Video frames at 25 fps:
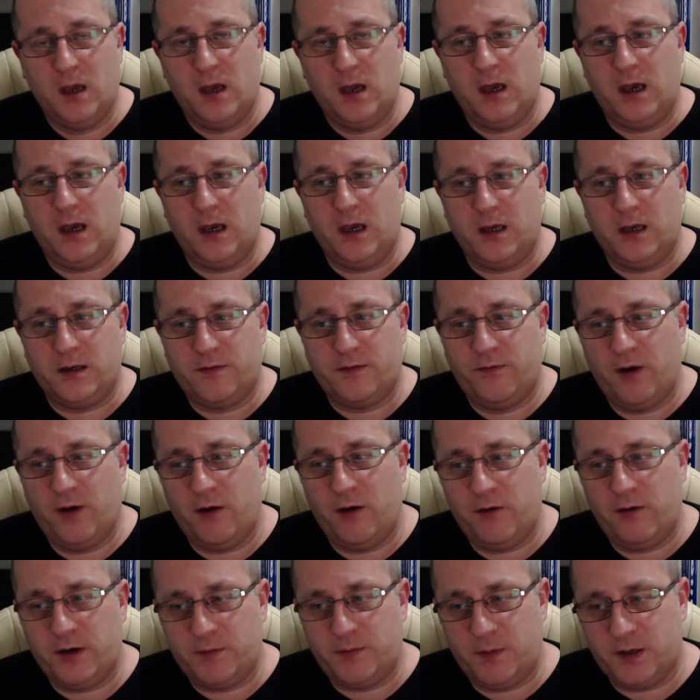It's
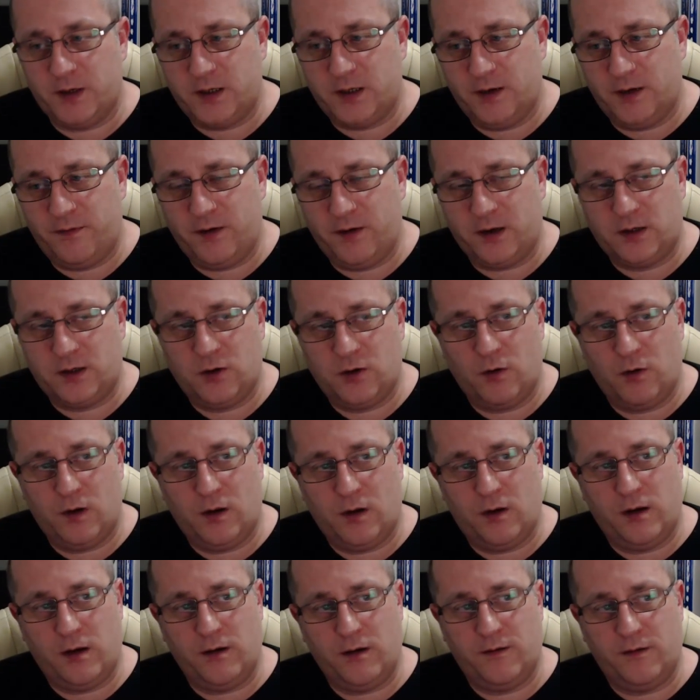very specific to a
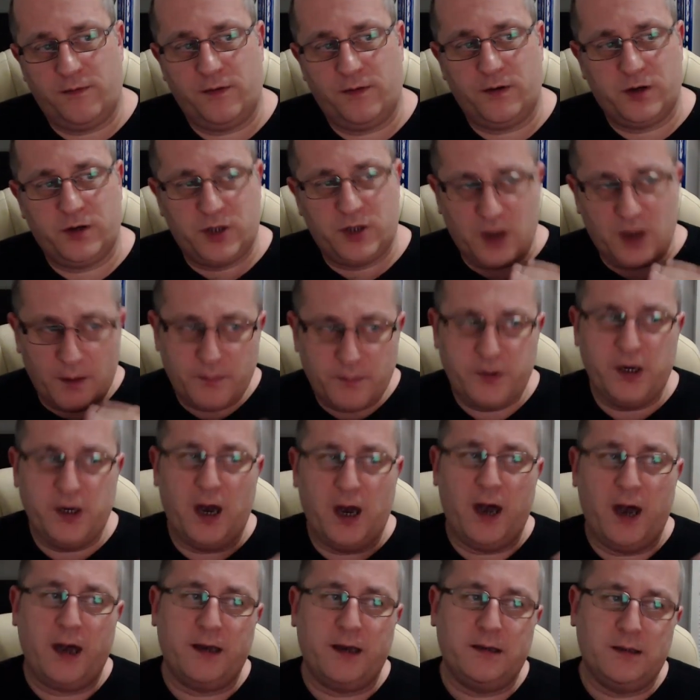lot of
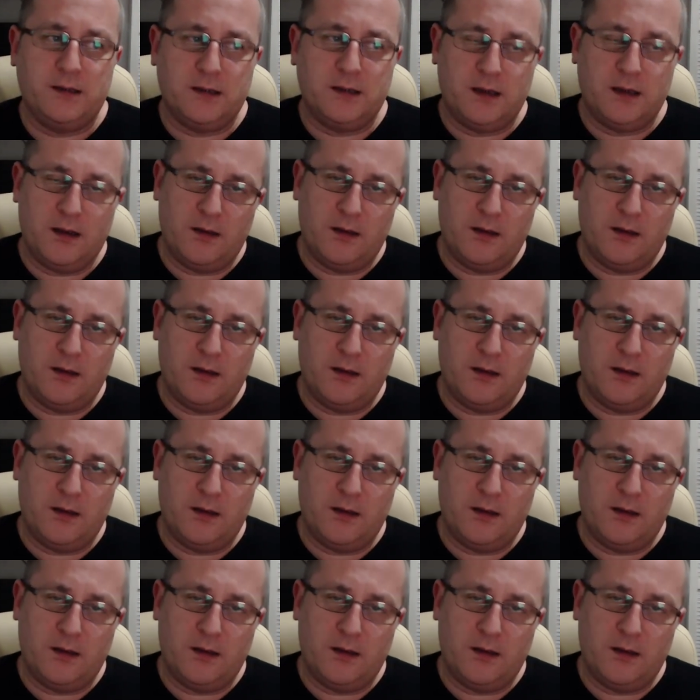subjects